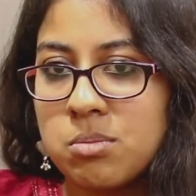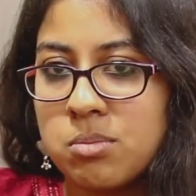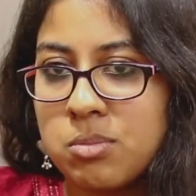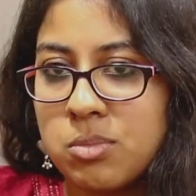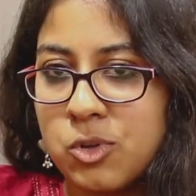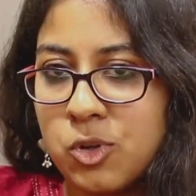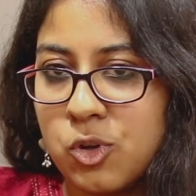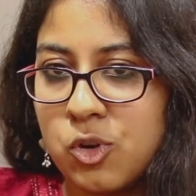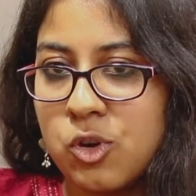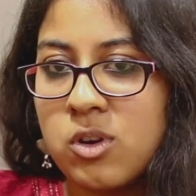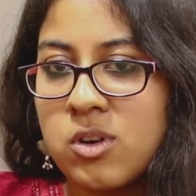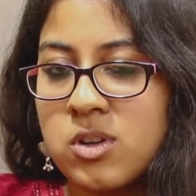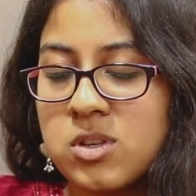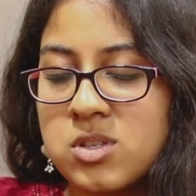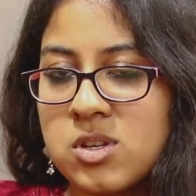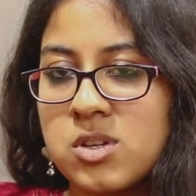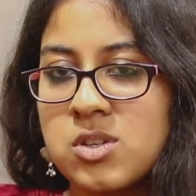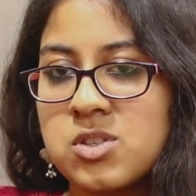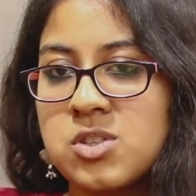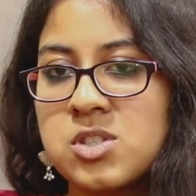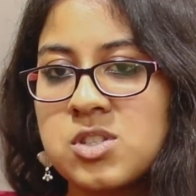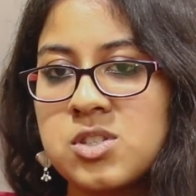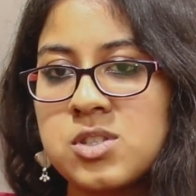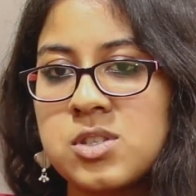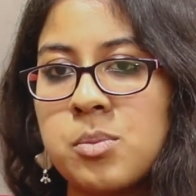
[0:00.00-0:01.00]
you know,
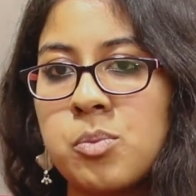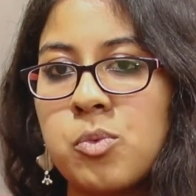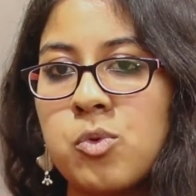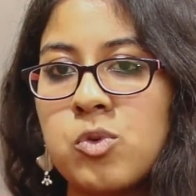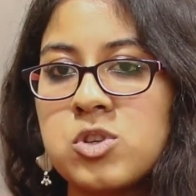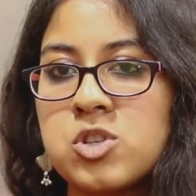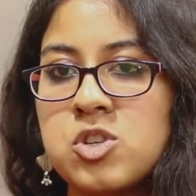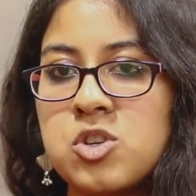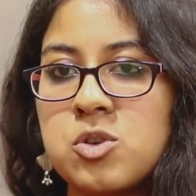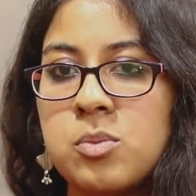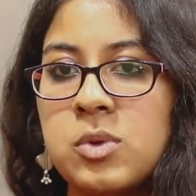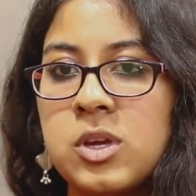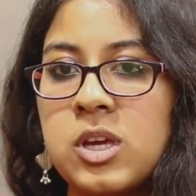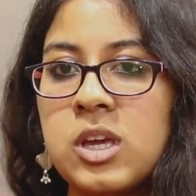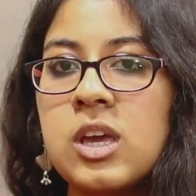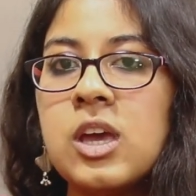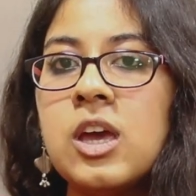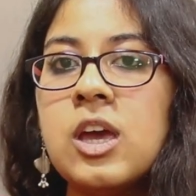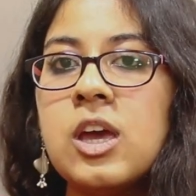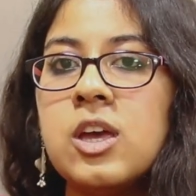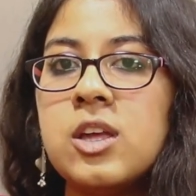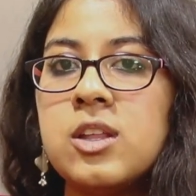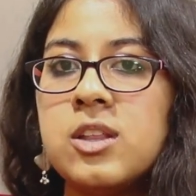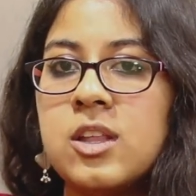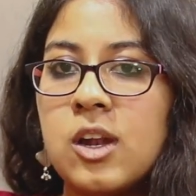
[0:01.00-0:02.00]
research is supposed to be
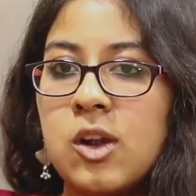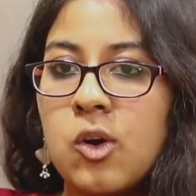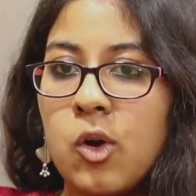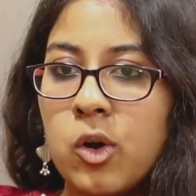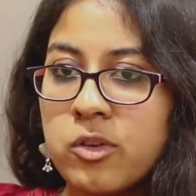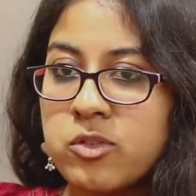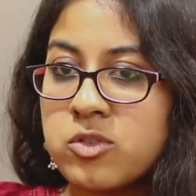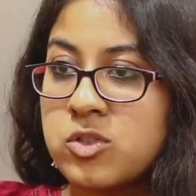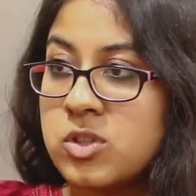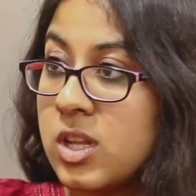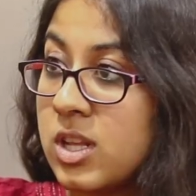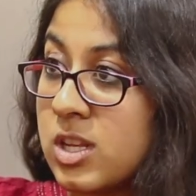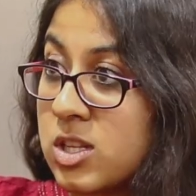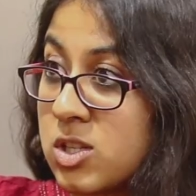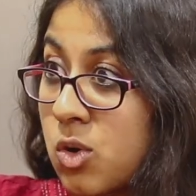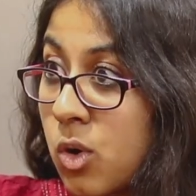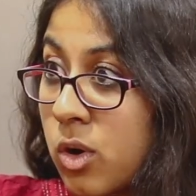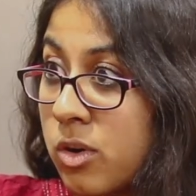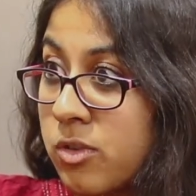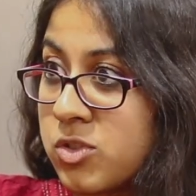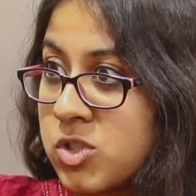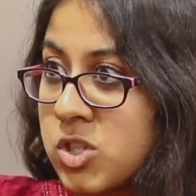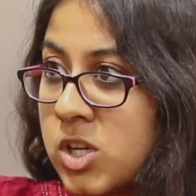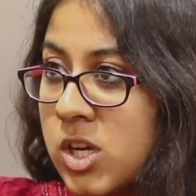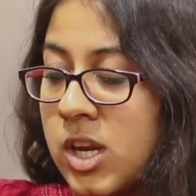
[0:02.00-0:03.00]
there's a lot
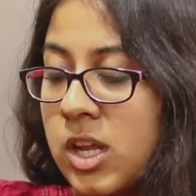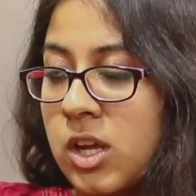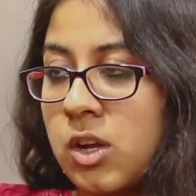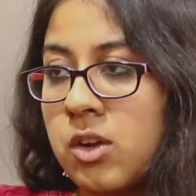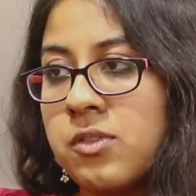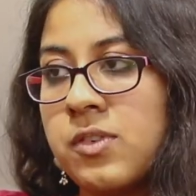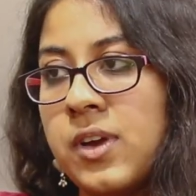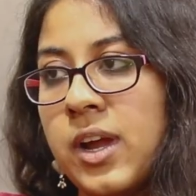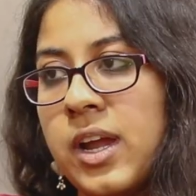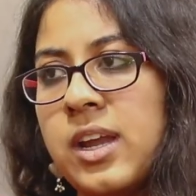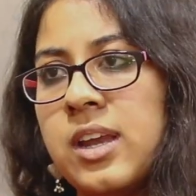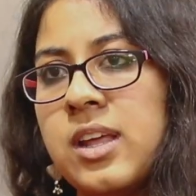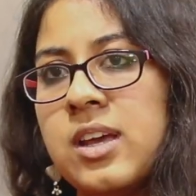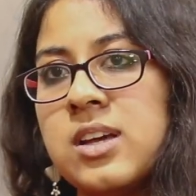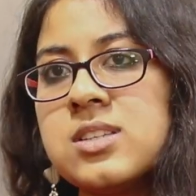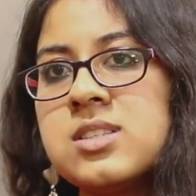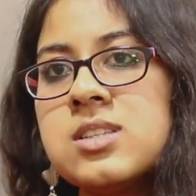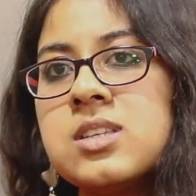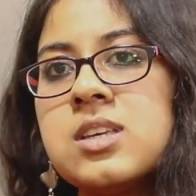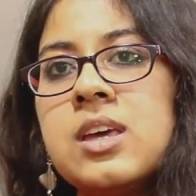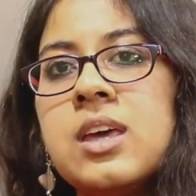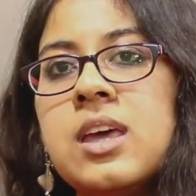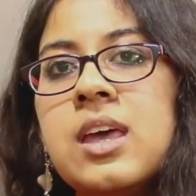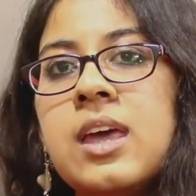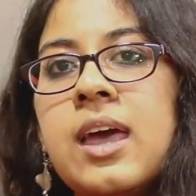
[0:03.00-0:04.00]
of sharing of ideas,
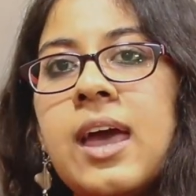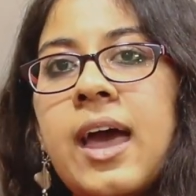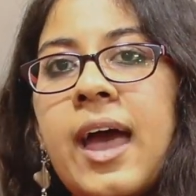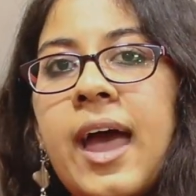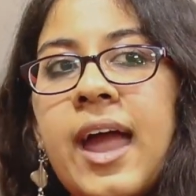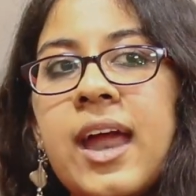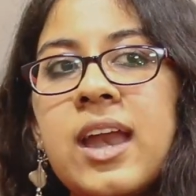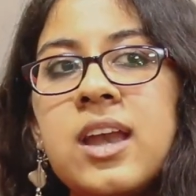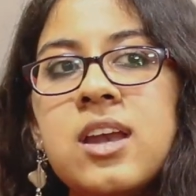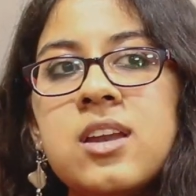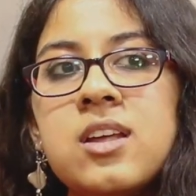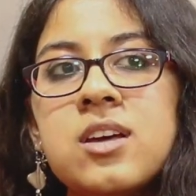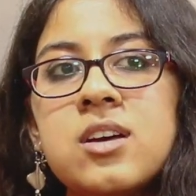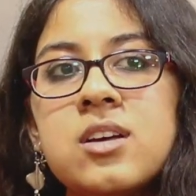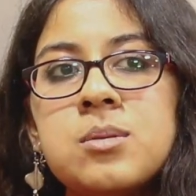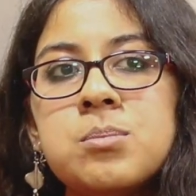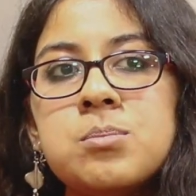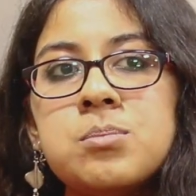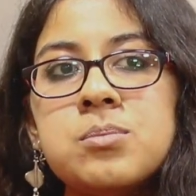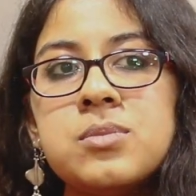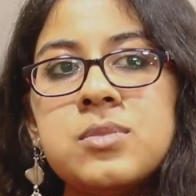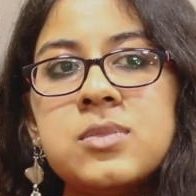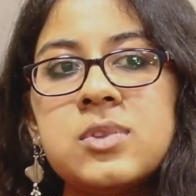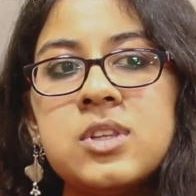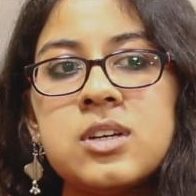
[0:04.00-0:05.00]
and
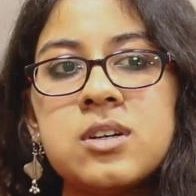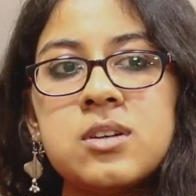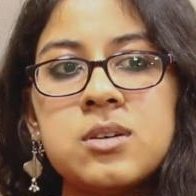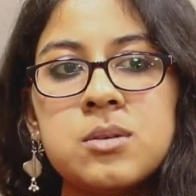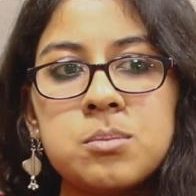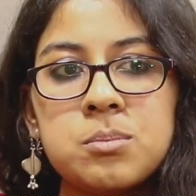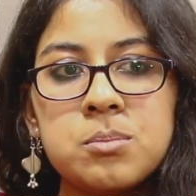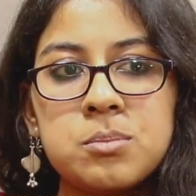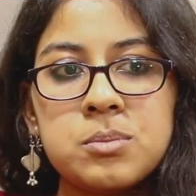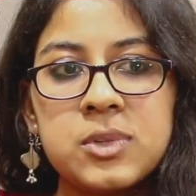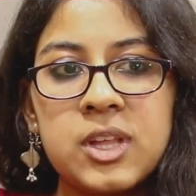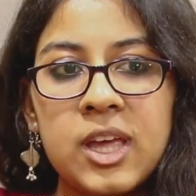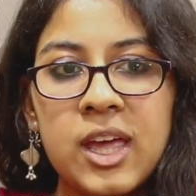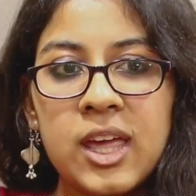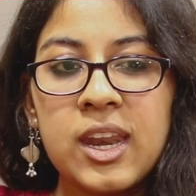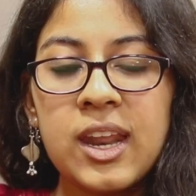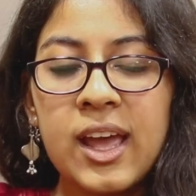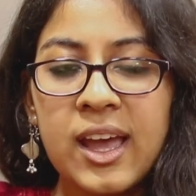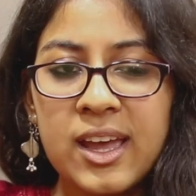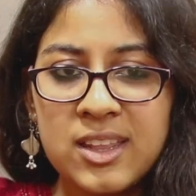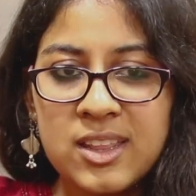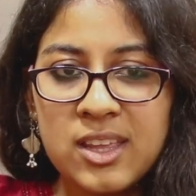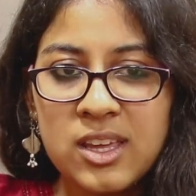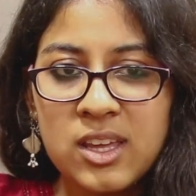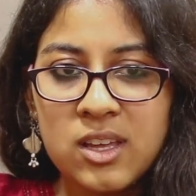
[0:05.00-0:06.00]

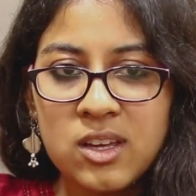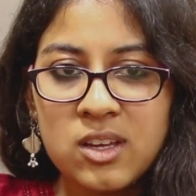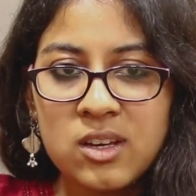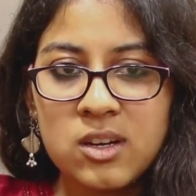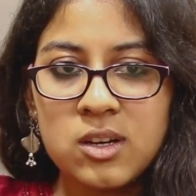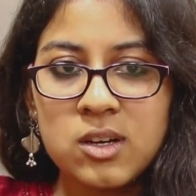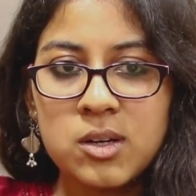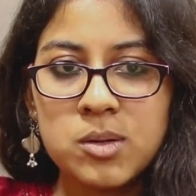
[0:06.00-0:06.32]
I think